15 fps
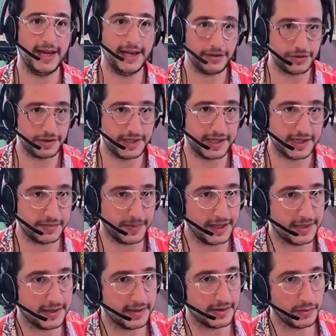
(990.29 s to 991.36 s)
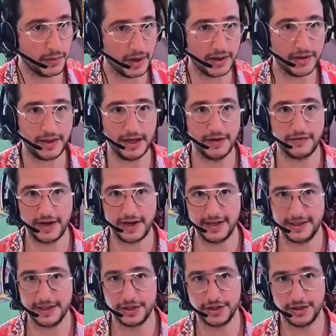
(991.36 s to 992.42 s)
interesting space that's worthy of
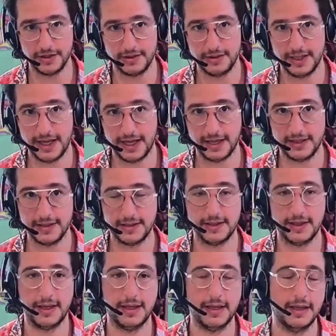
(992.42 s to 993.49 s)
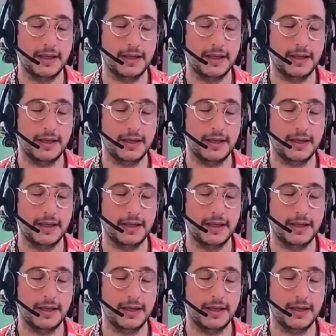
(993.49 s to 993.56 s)
recognition and